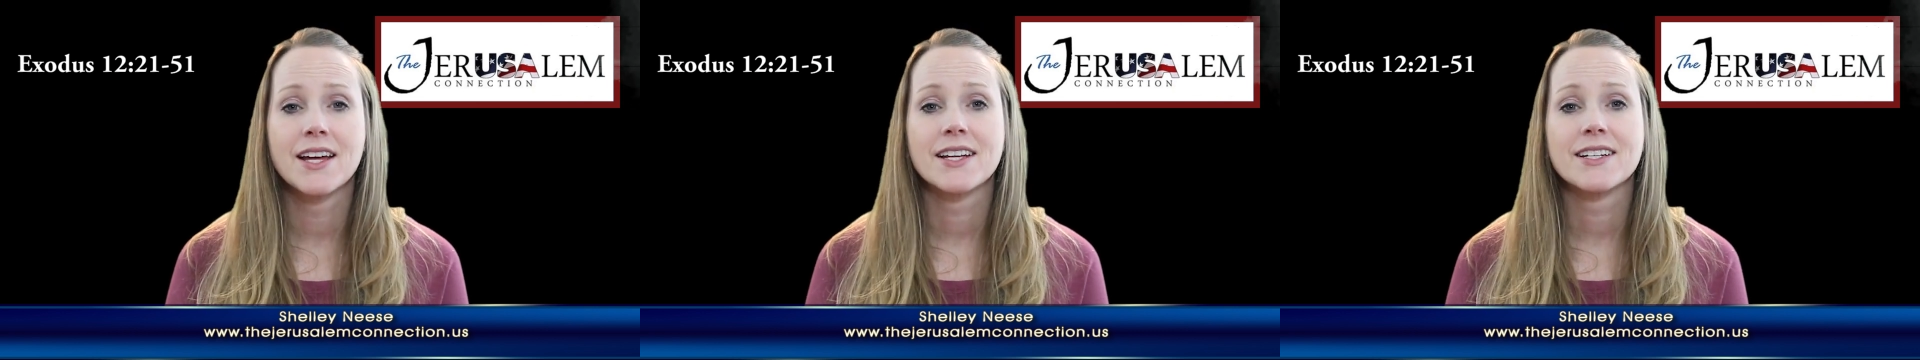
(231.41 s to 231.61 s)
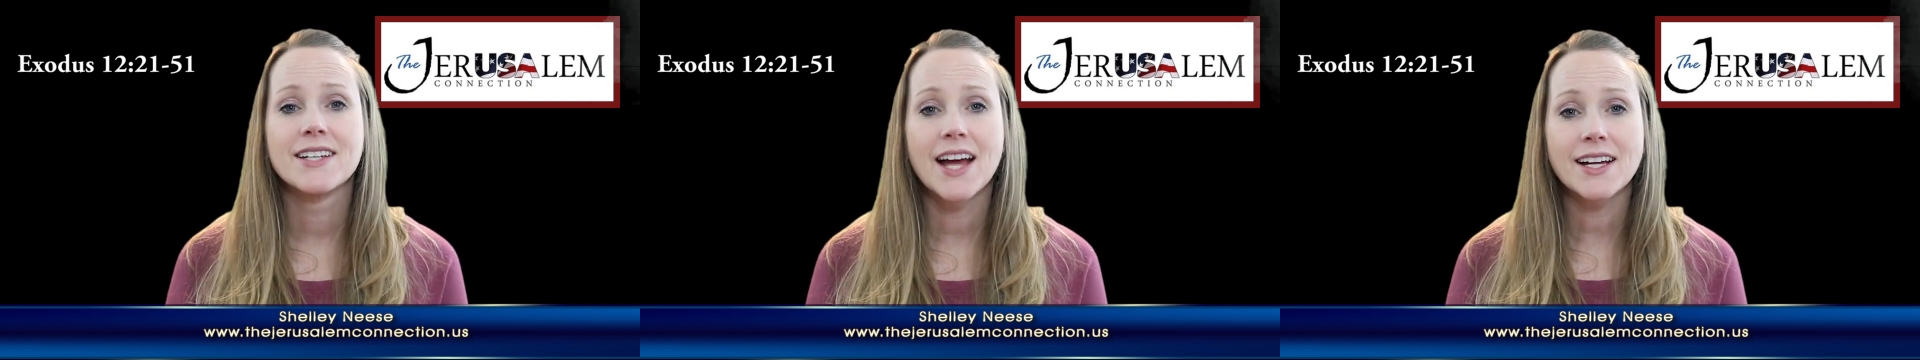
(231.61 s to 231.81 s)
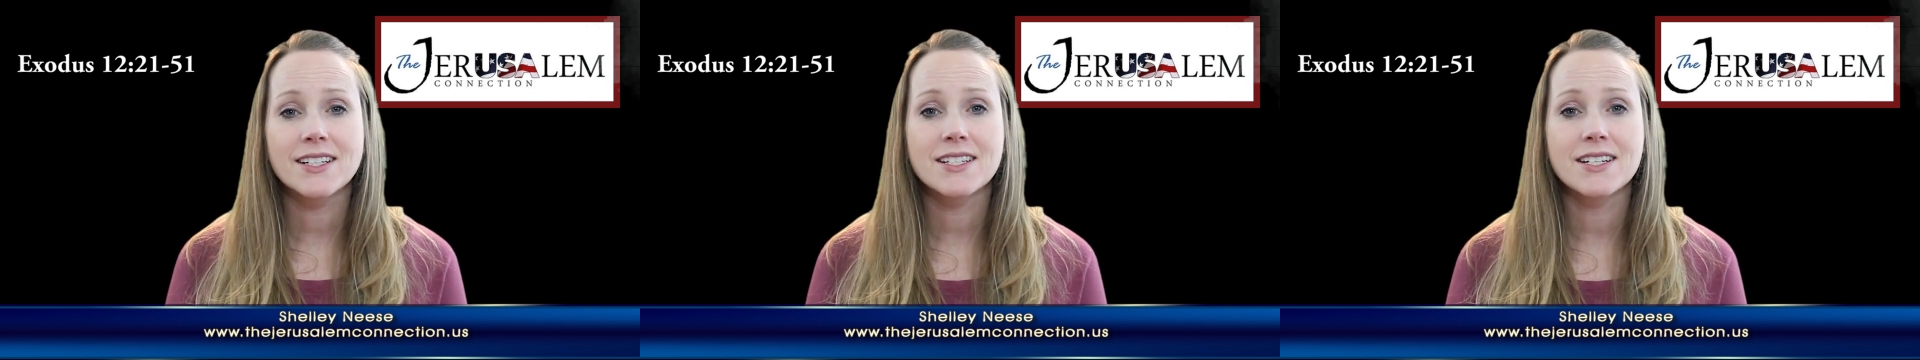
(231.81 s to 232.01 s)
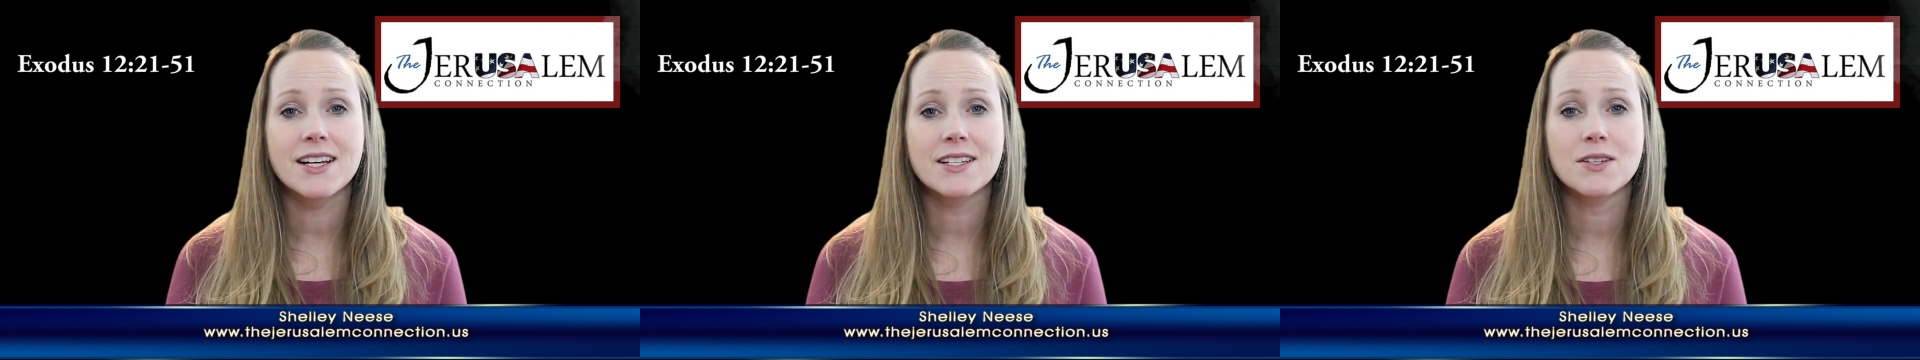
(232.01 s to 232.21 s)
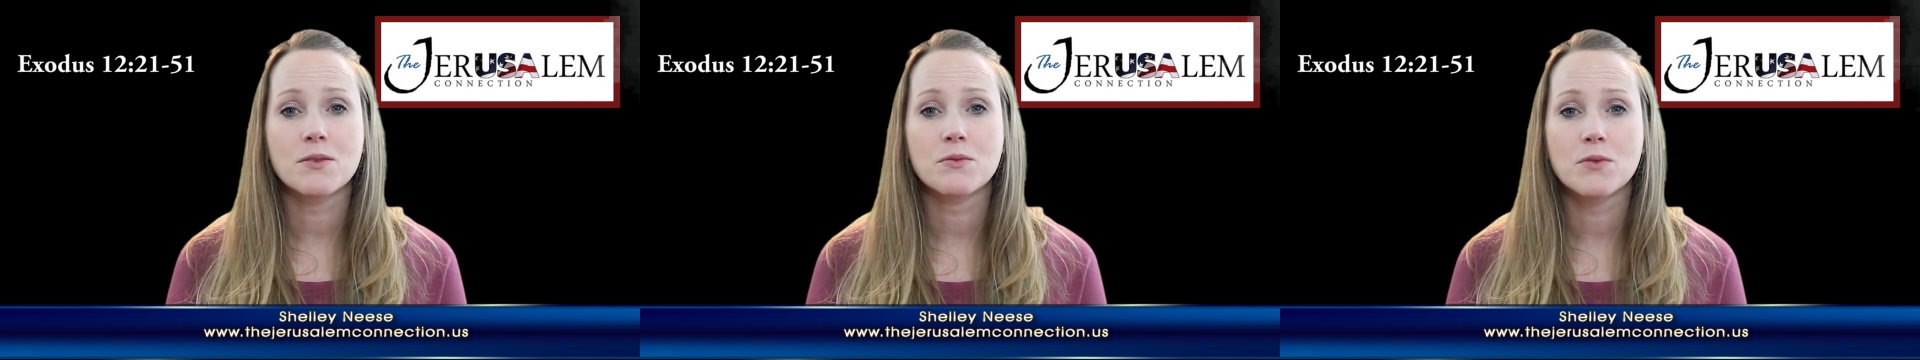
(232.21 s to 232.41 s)
Next
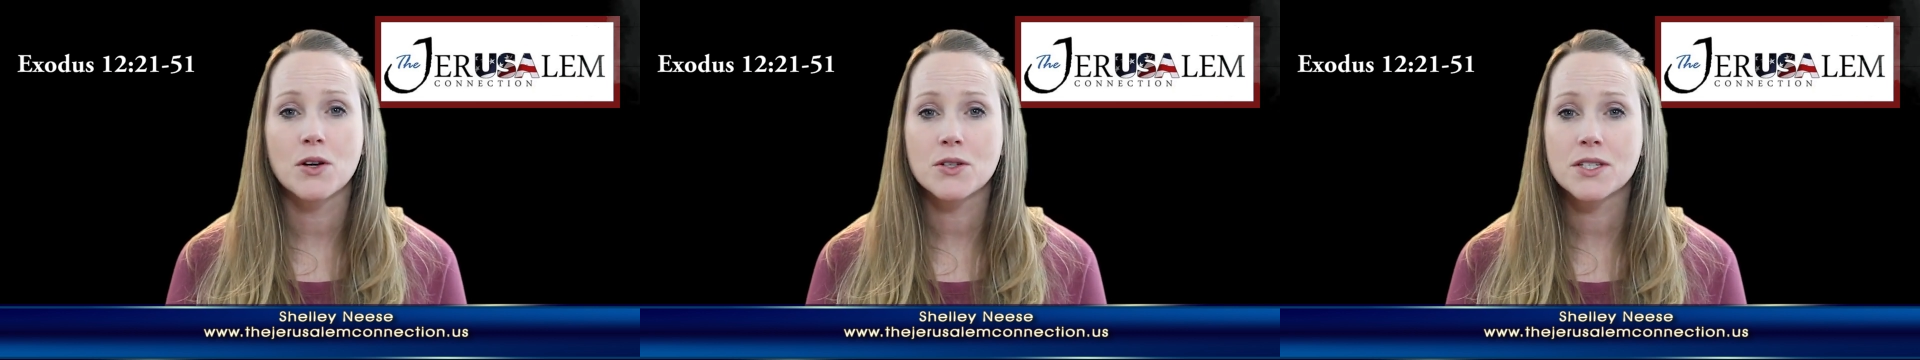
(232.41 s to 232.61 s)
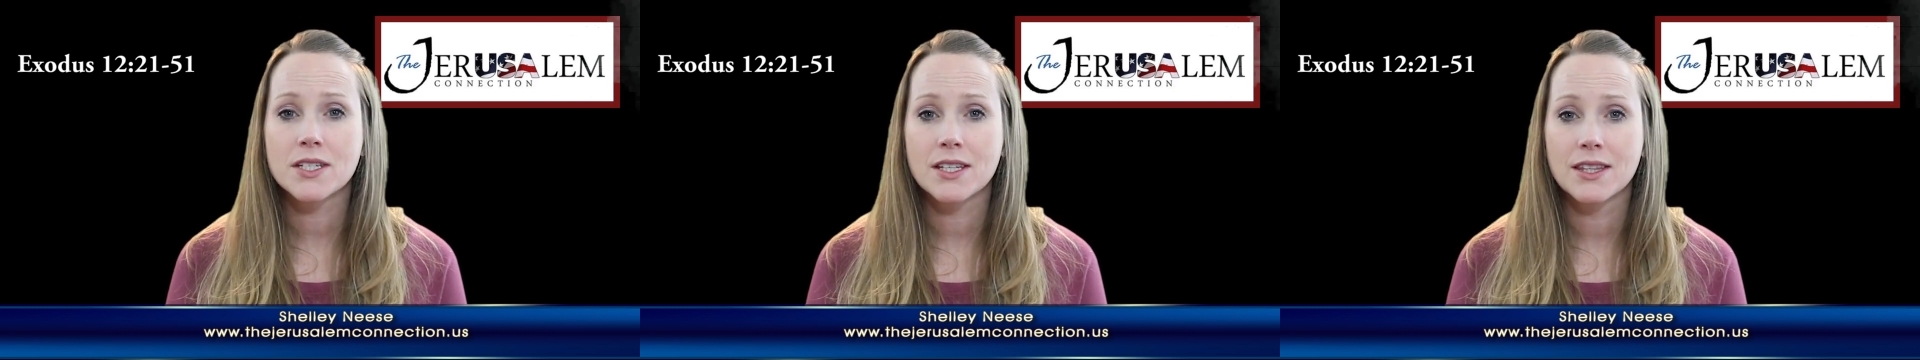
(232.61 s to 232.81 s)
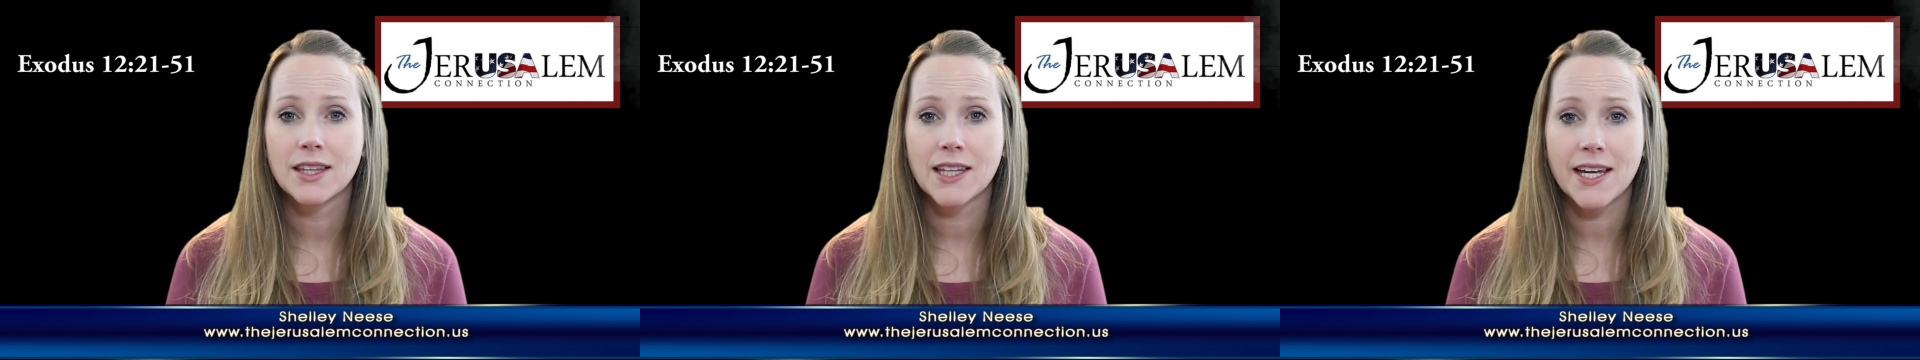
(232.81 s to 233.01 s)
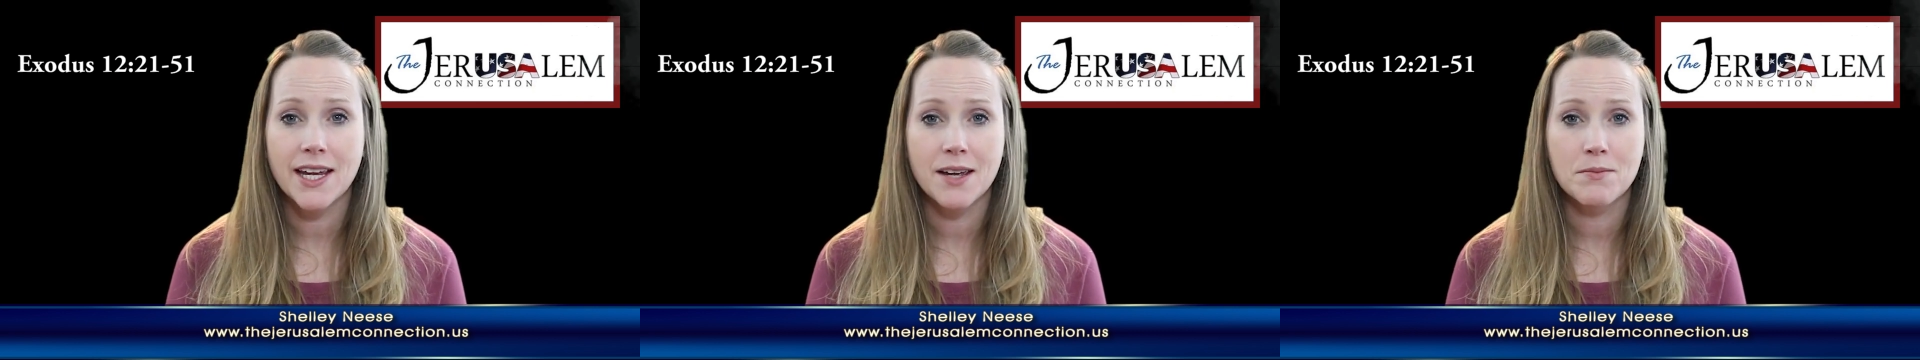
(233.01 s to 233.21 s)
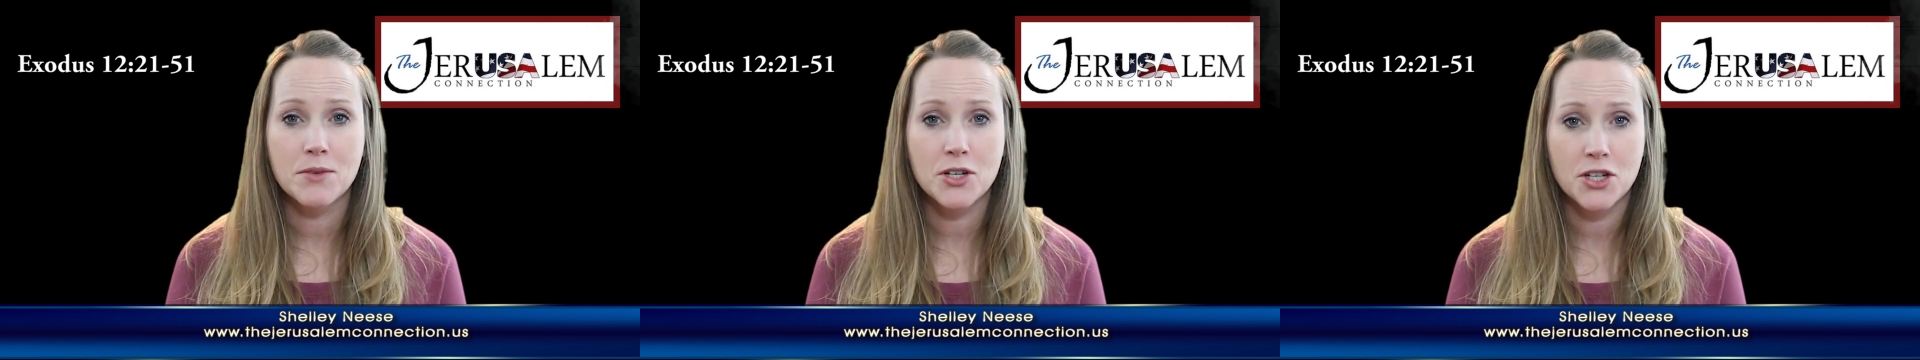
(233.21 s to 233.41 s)
is a roasted
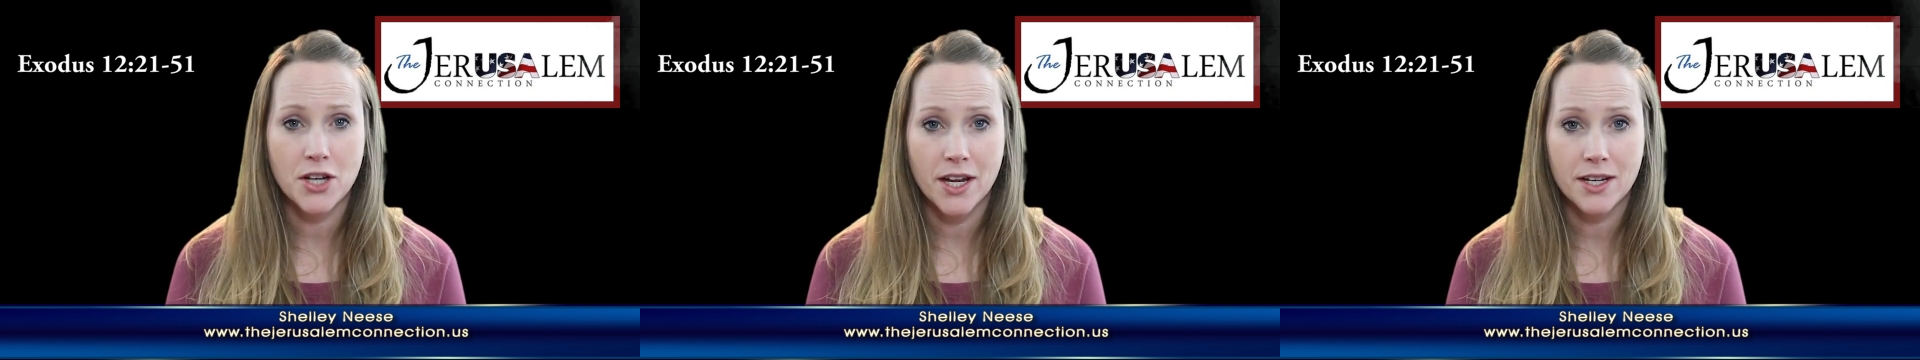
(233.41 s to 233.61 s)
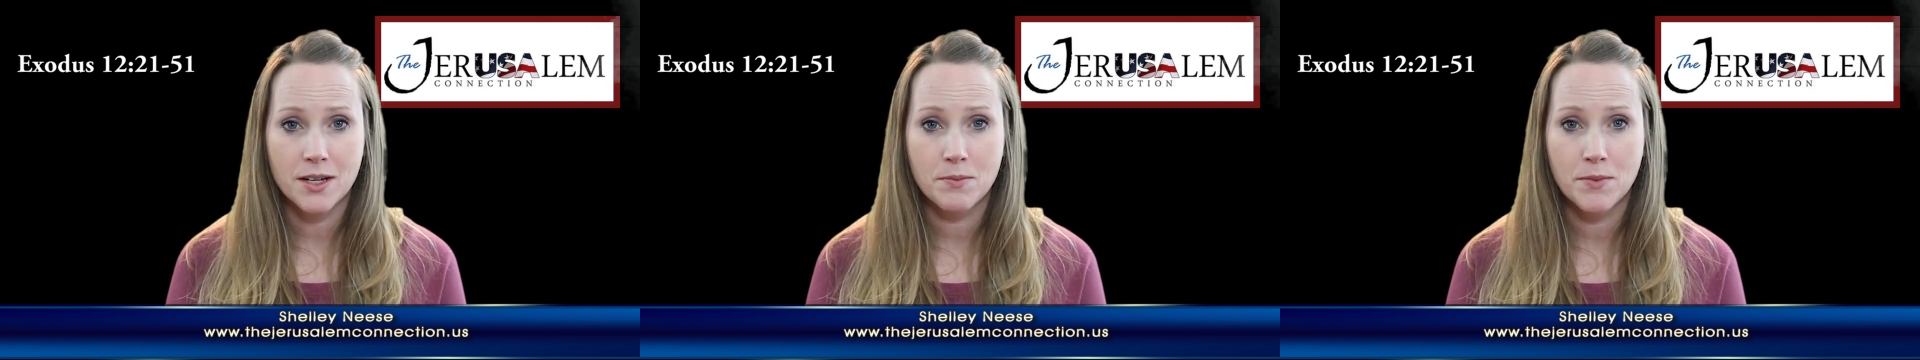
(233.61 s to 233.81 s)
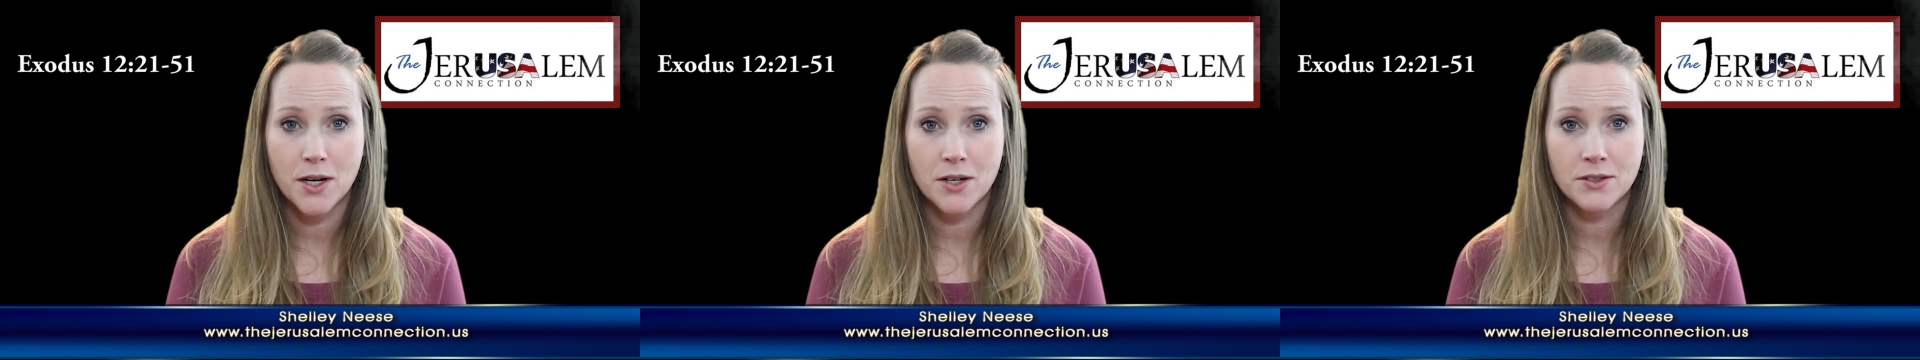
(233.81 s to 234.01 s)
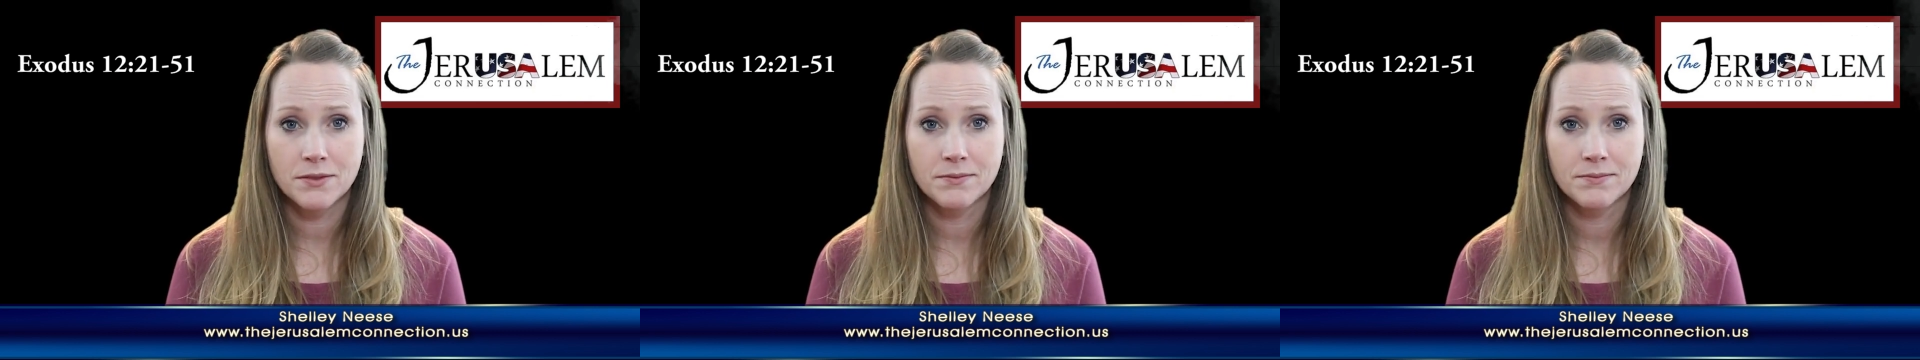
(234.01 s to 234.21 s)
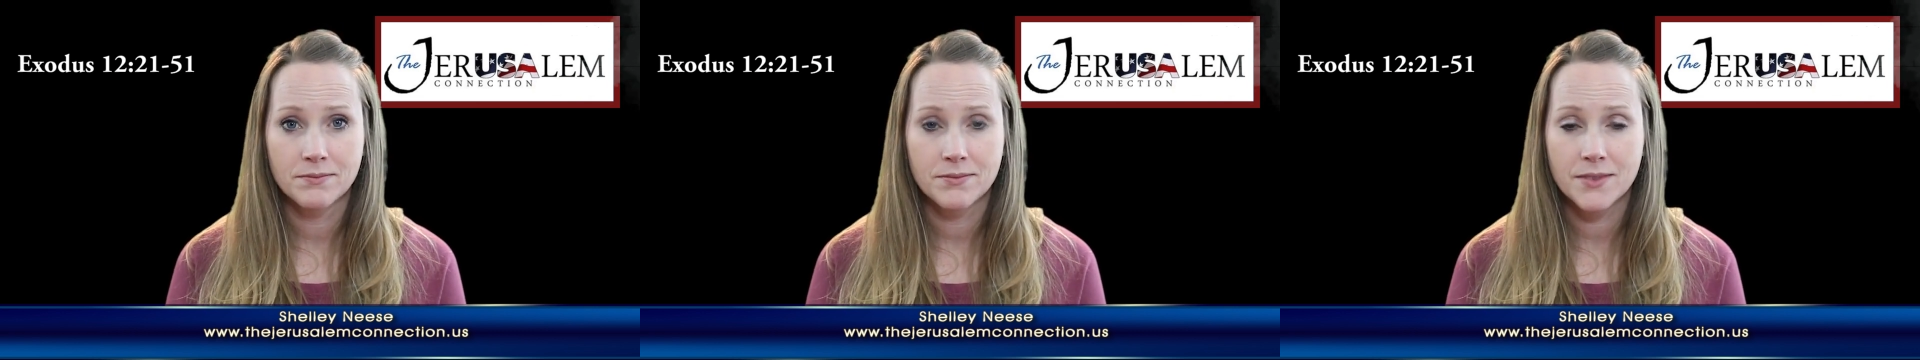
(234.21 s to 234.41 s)
lamb shank bone.